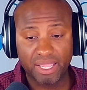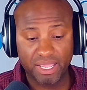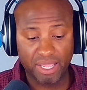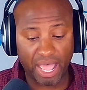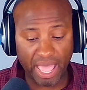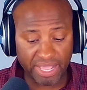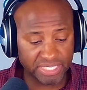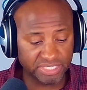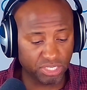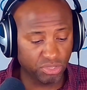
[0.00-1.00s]
I
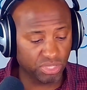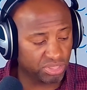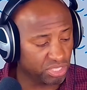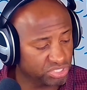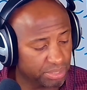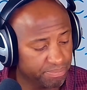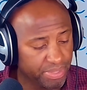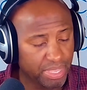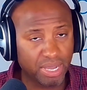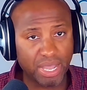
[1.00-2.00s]
can tell you that there's some
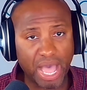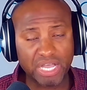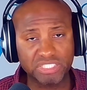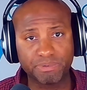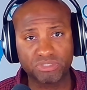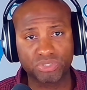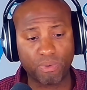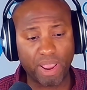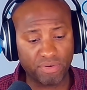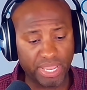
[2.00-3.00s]
hospitals
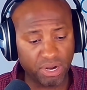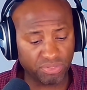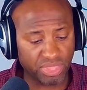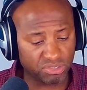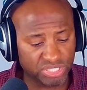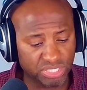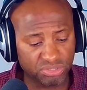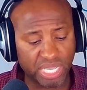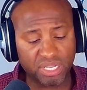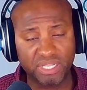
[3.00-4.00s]
around here that are still
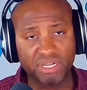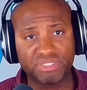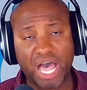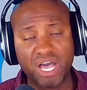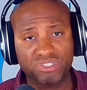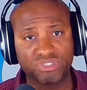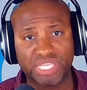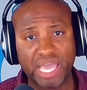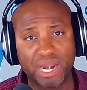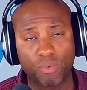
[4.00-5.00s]
telling their doctors
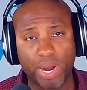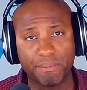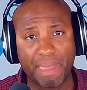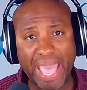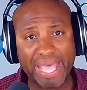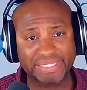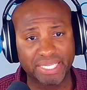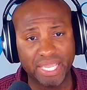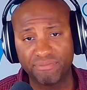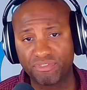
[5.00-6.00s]
they got to wear masks.
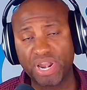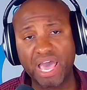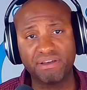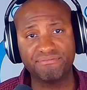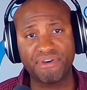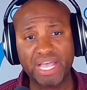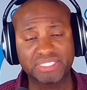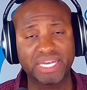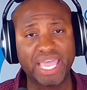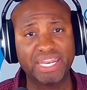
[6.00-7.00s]
They're not
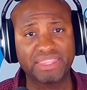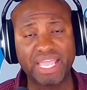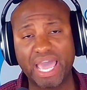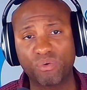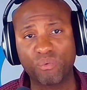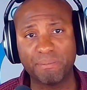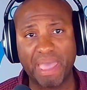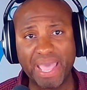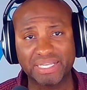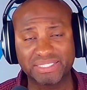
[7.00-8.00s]
unvaccinated. They got to wear
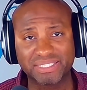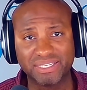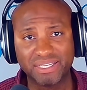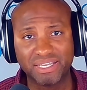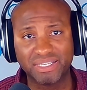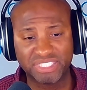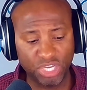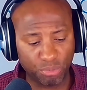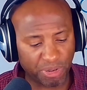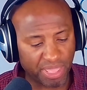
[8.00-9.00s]
masks.
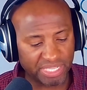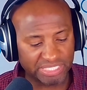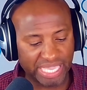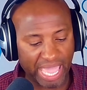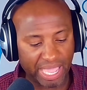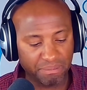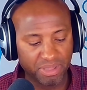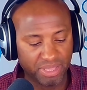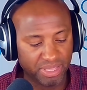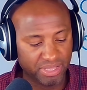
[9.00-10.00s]
Still playing this game.
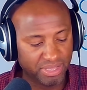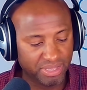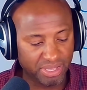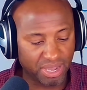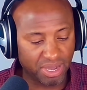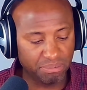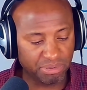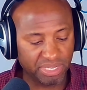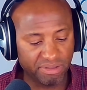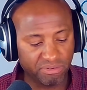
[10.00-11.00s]

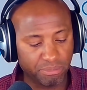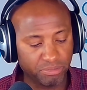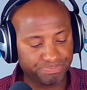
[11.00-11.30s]
Unbelievable.